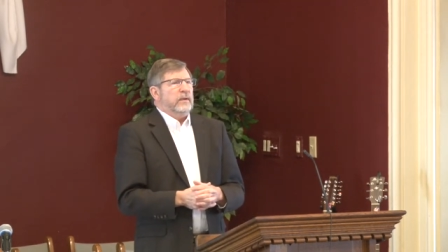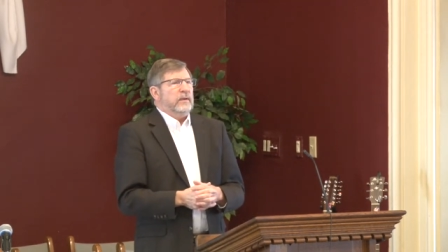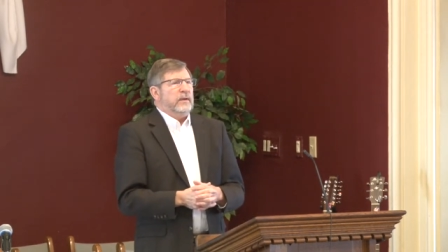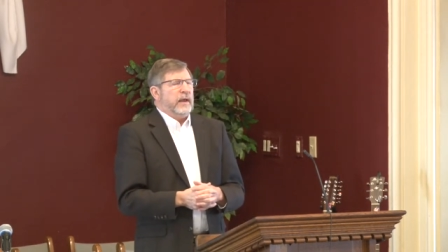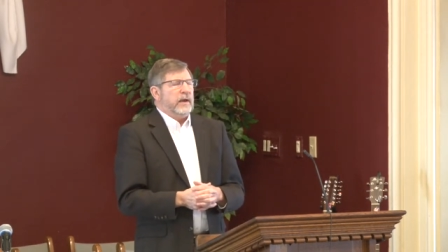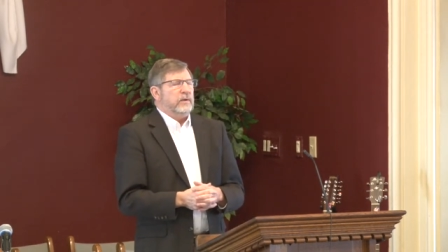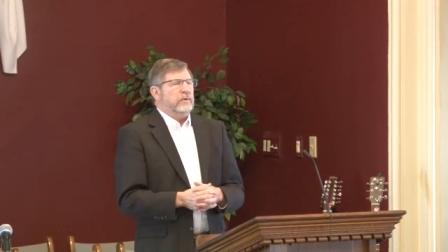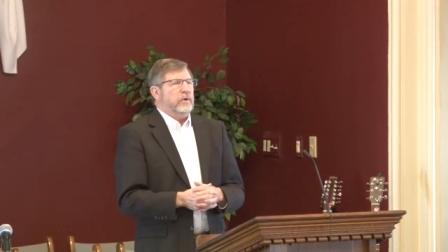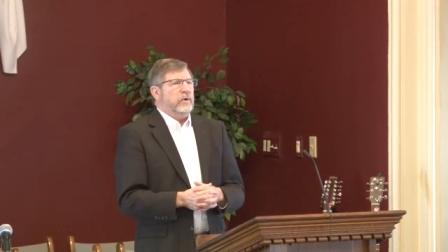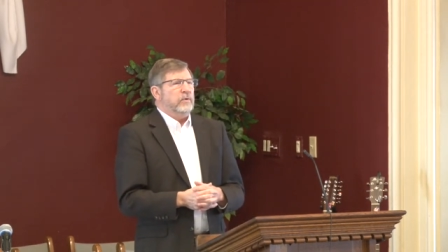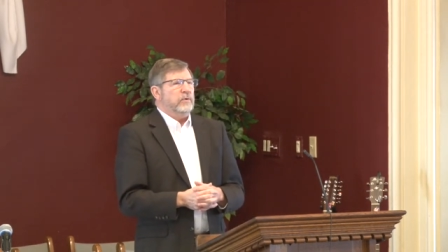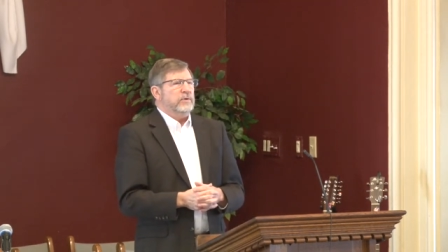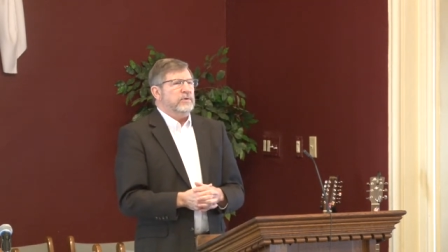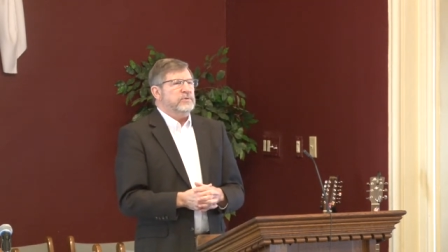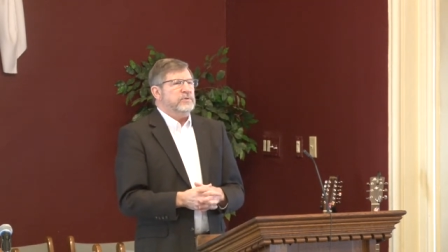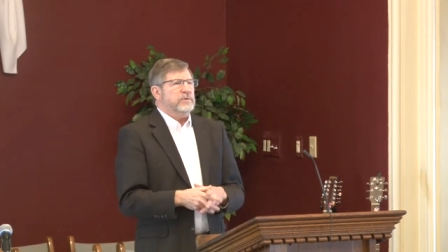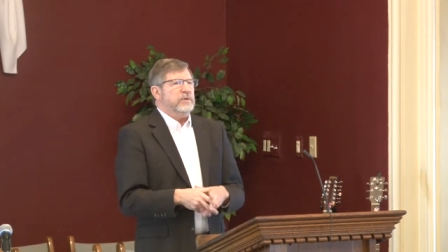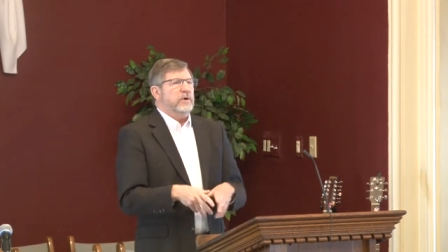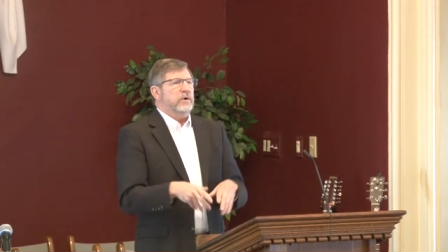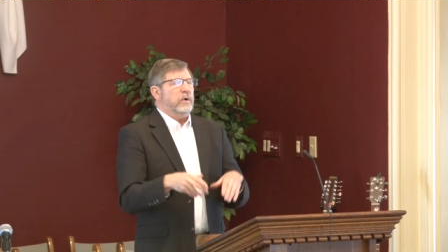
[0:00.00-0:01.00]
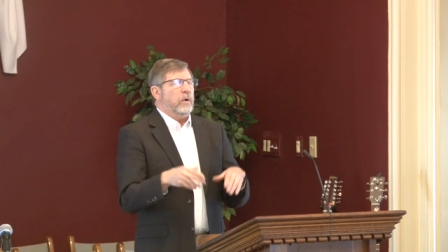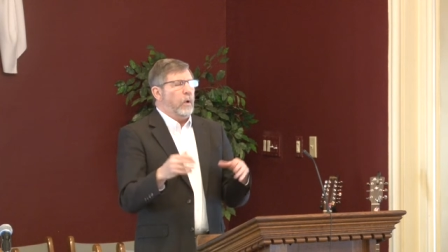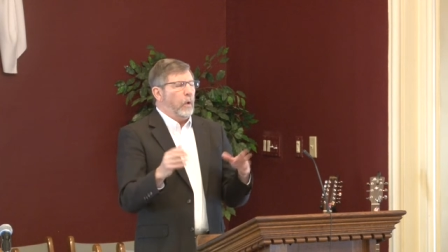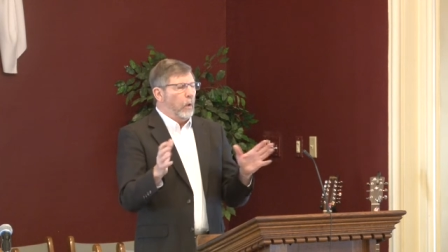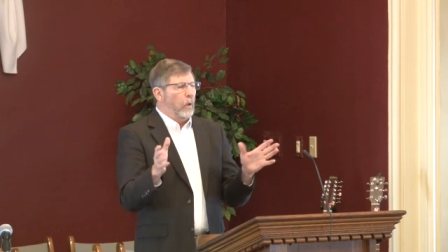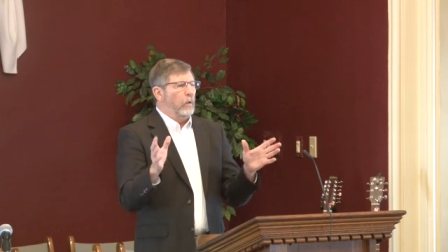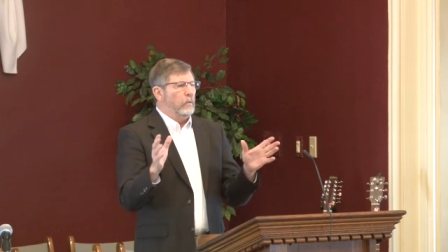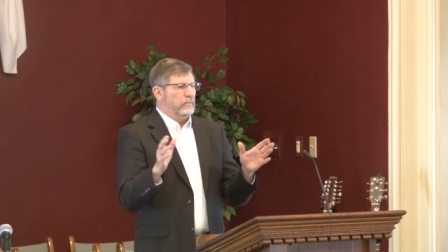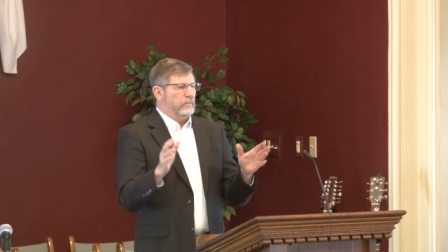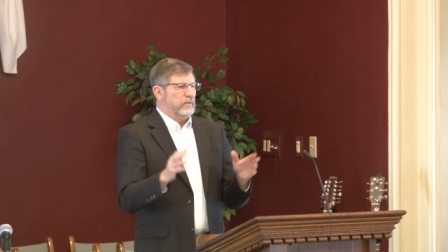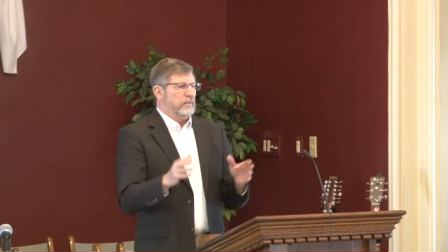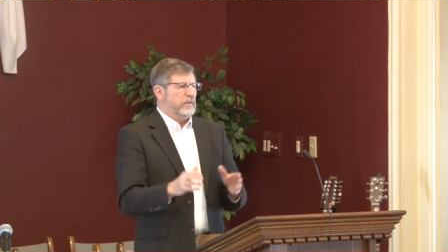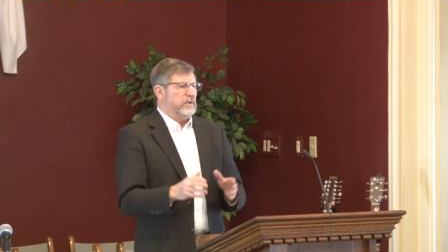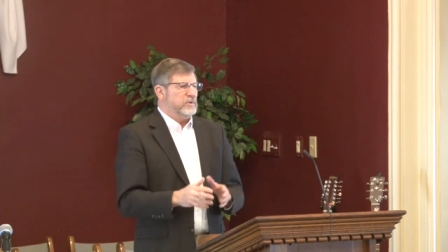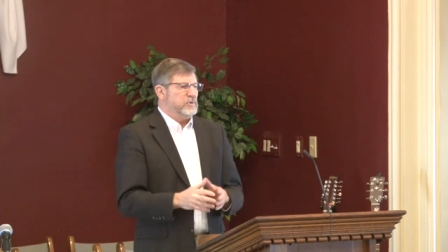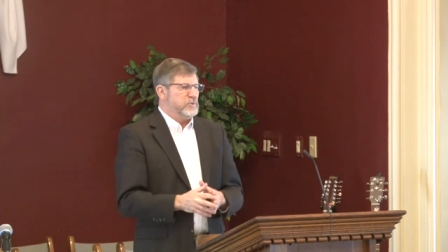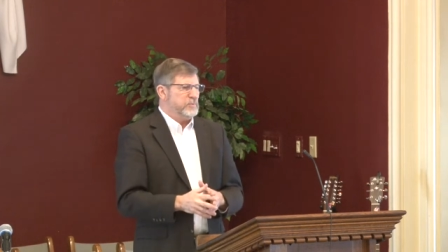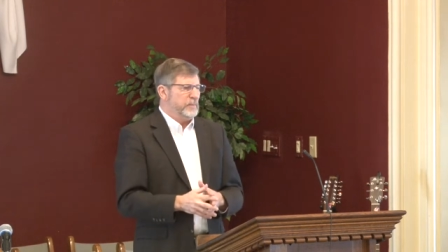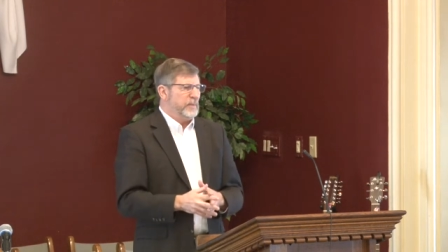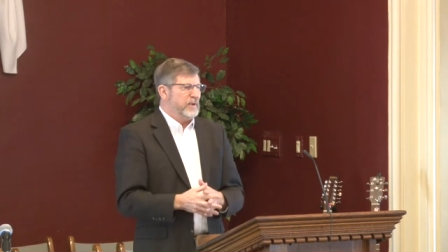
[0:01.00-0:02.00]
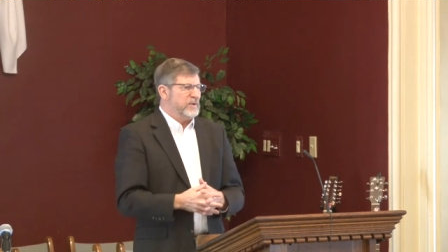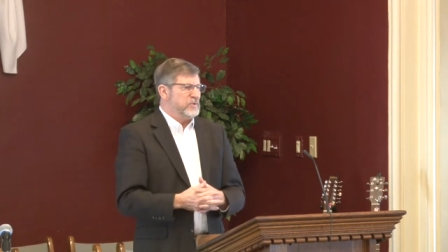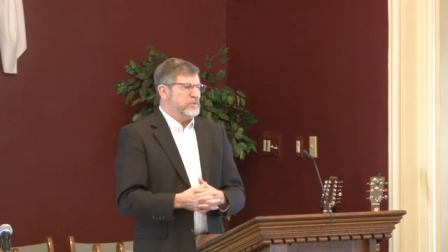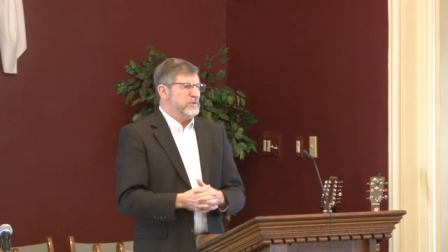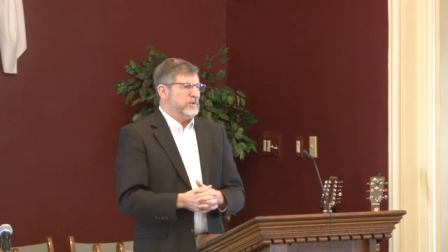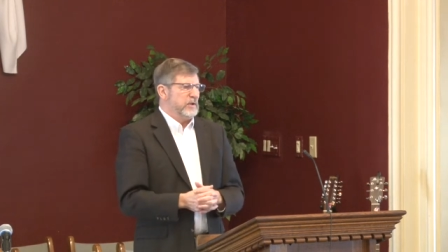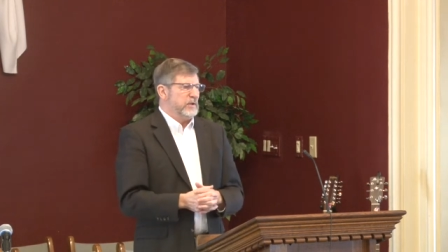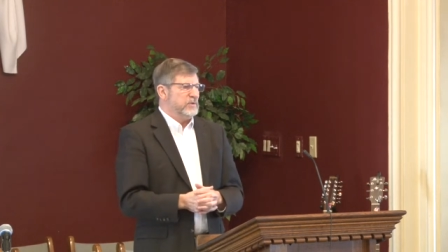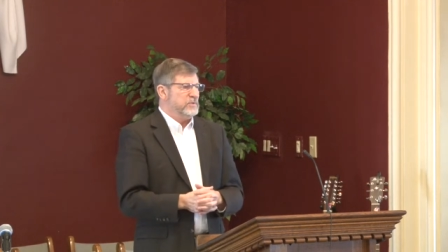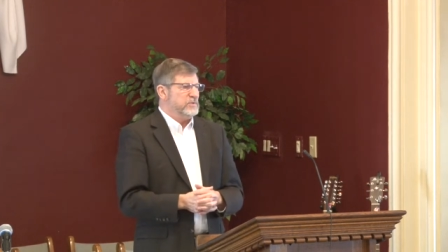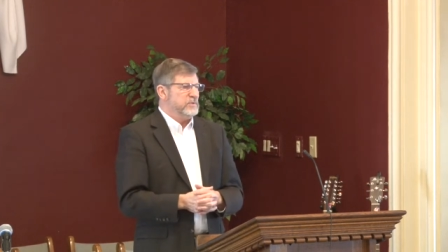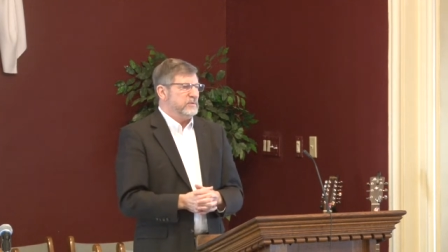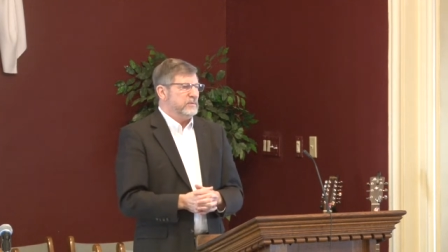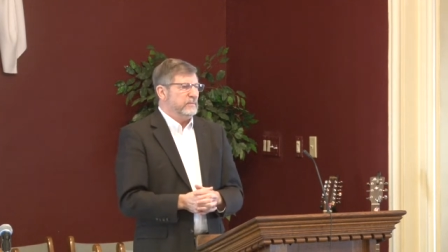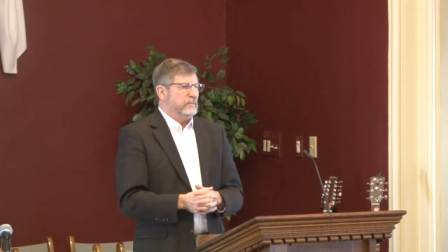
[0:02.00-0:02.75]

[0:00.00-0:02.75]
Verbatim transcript: Now notice they're over this business.